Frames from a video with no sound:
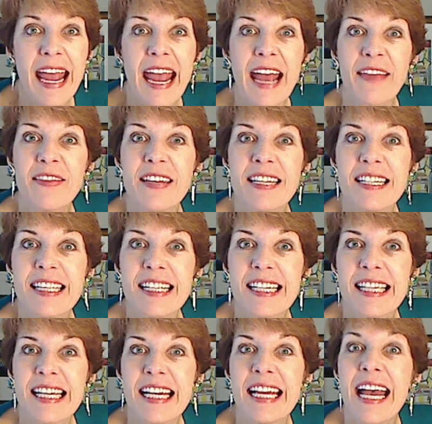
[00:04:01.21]
and this
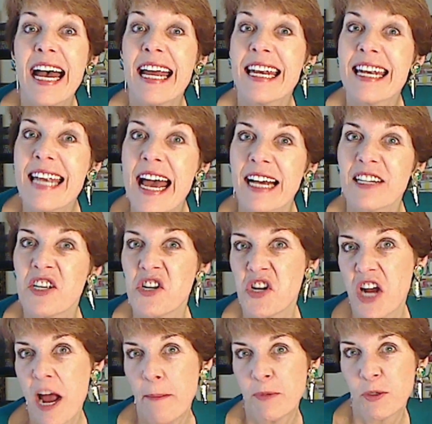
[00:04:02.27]
is the next
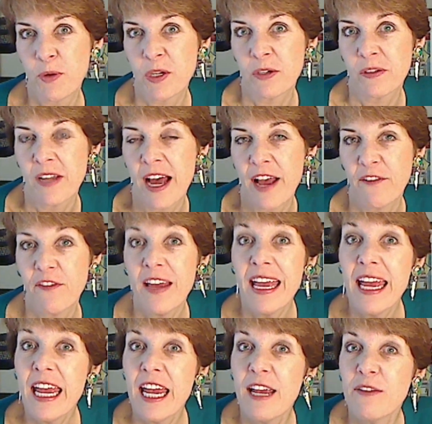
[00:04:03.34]
chapter in her life.
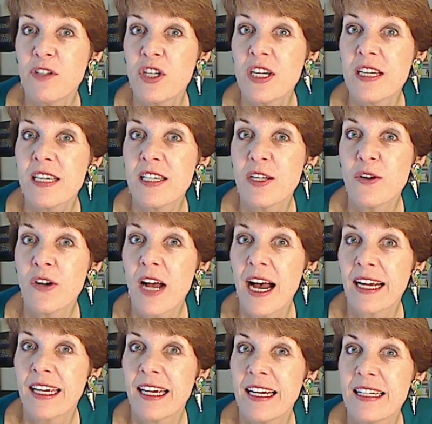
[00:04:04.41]
If she's still
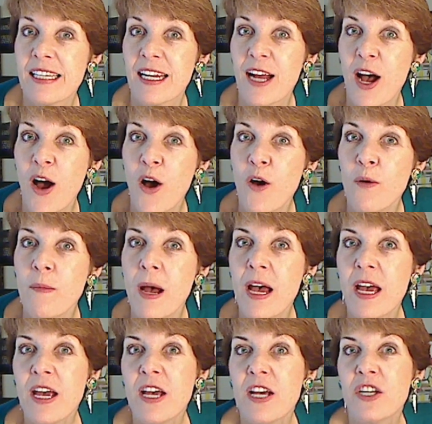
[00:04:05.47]
got kids at home,
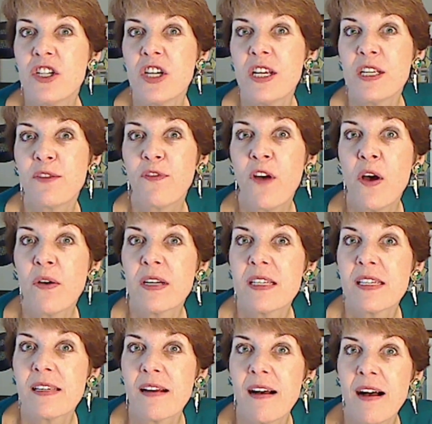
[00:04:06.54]
she's
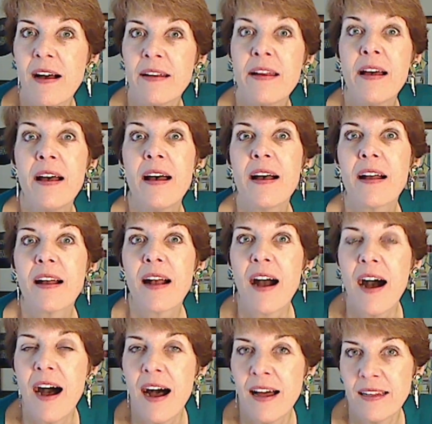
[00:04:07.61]
focused on
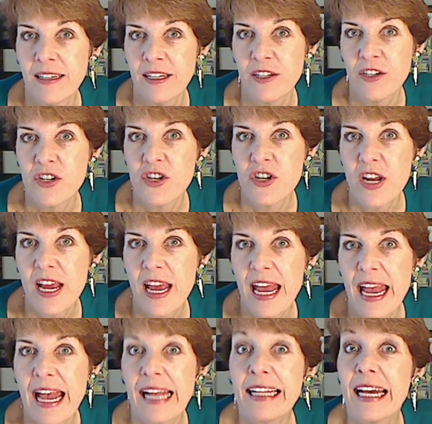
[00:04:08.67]
college
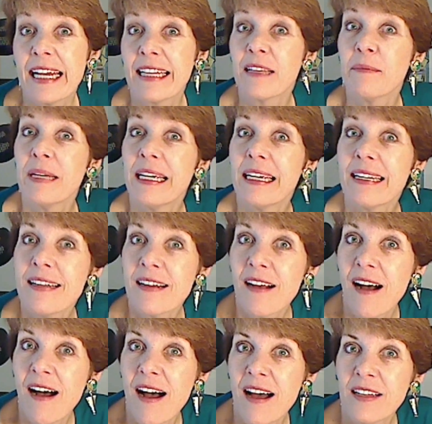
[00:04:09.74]
and getting them into
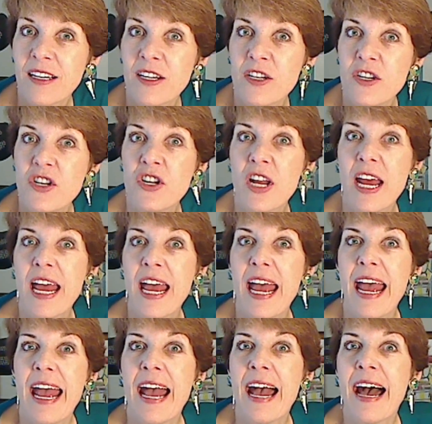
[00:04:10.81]
college
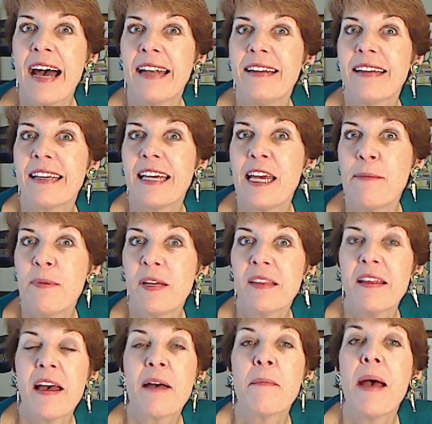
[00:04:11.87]
and
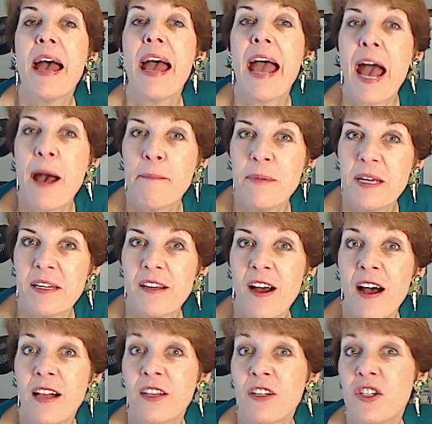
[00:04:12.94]
keeping them happy in
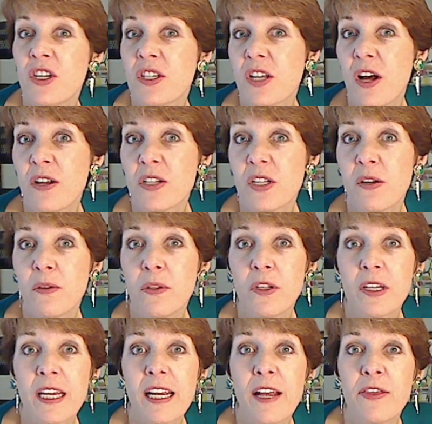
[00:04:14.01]
college. She's also
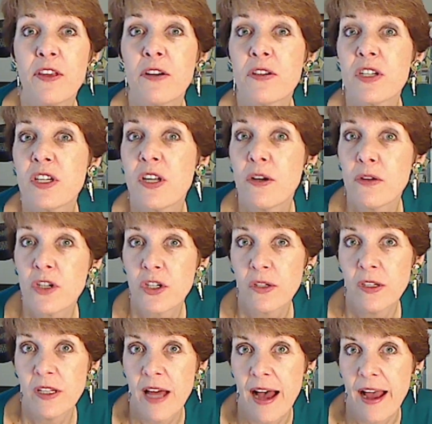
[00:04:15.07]
looking at their
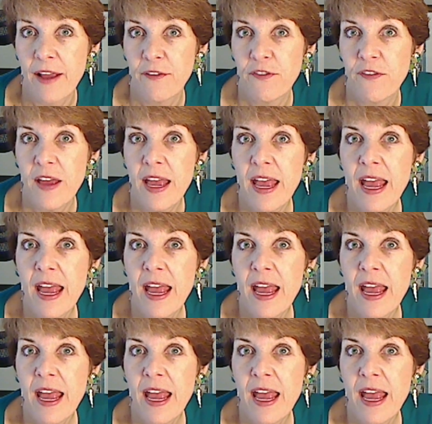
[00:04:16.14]
social life,